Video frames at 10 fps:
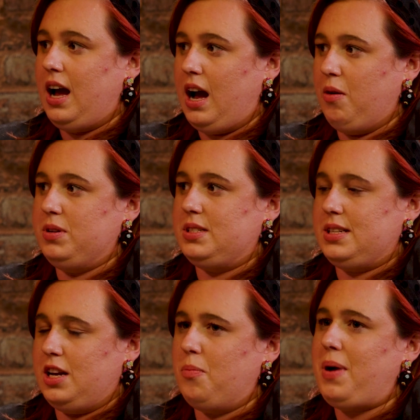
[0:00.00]
I was
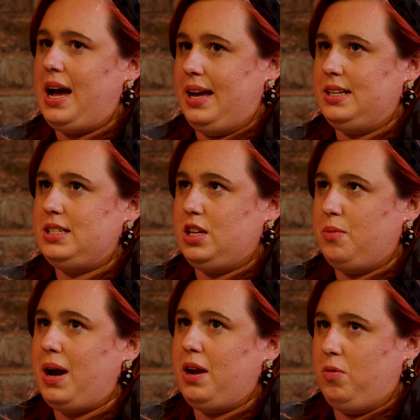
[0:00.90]
in a
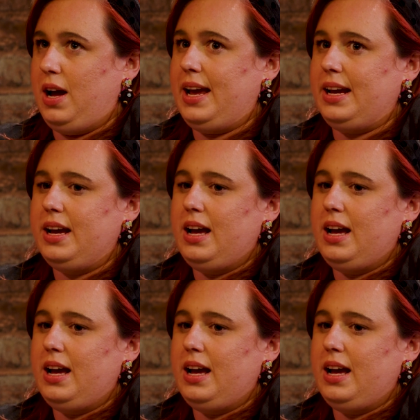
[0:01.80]
bad way.